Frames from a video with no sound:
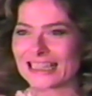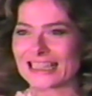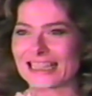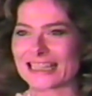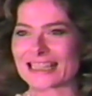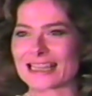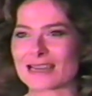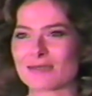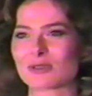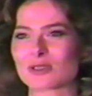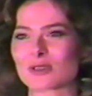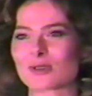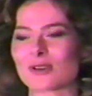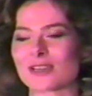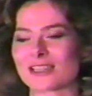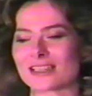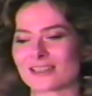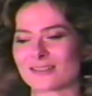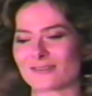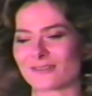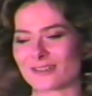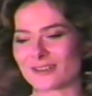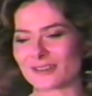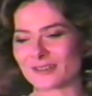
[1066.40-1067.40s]
Mm-hmm. His name is
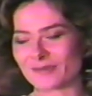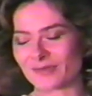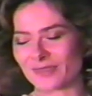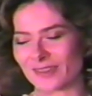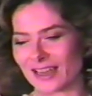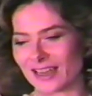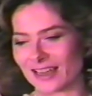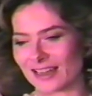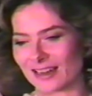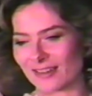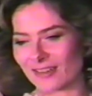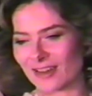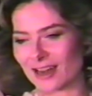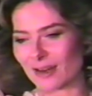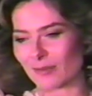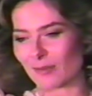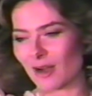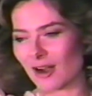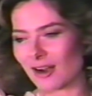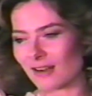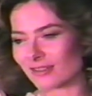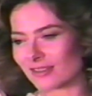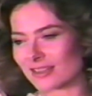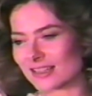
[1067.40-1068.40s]
Christopher, and I've got
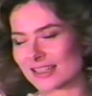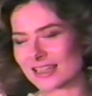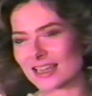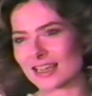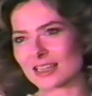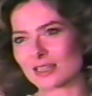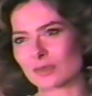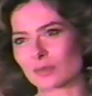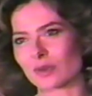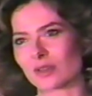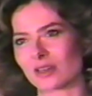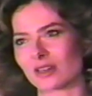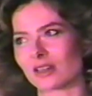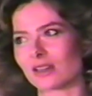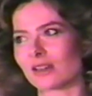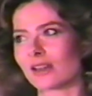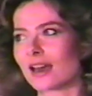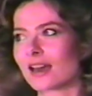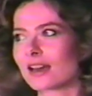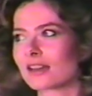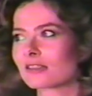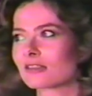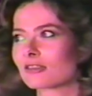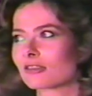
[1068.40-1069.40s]
a marvelous husband,
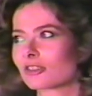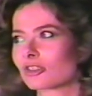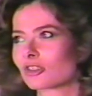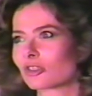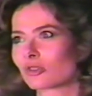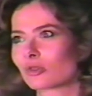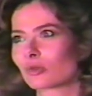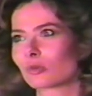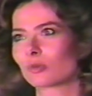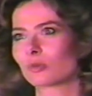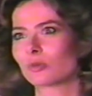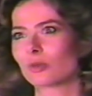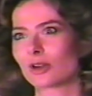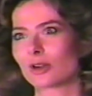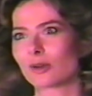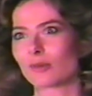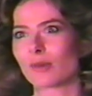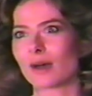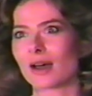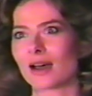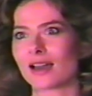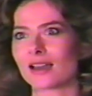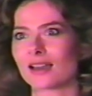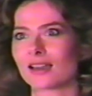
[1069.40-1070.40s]
and that's
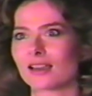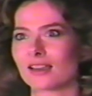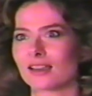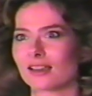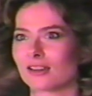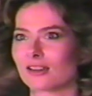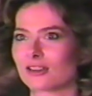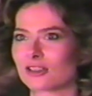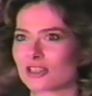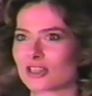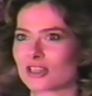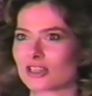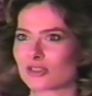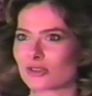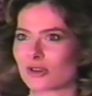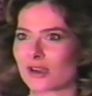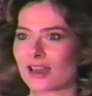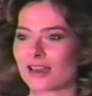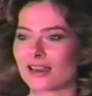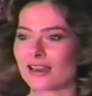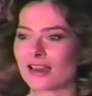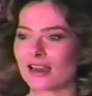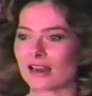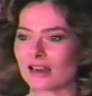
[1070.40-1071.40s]
where my energies
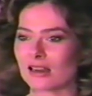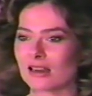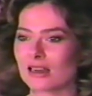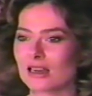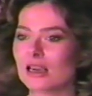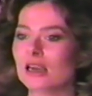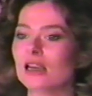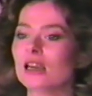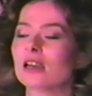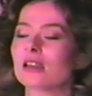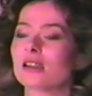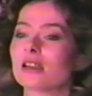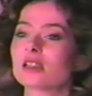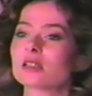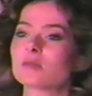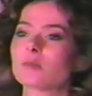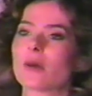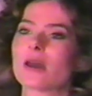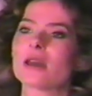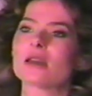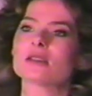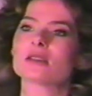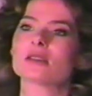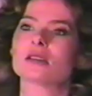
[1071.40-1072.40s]
are at now.
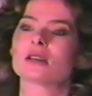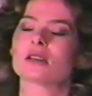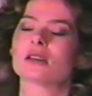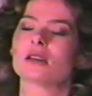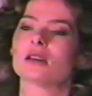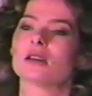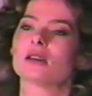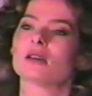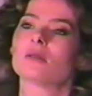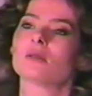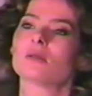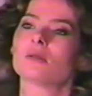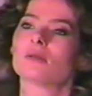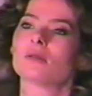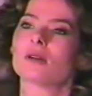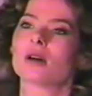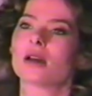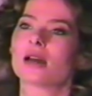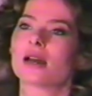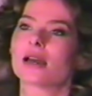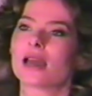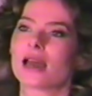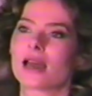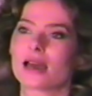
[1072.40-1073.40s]
That's basically
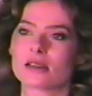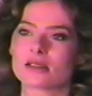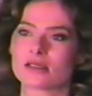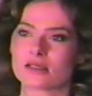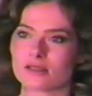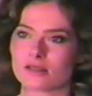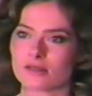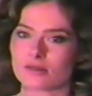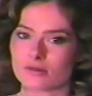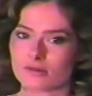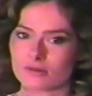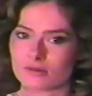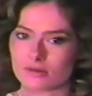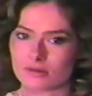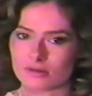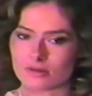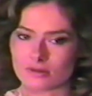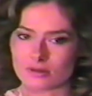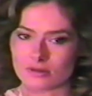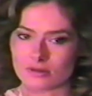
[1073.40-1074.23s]
why I had to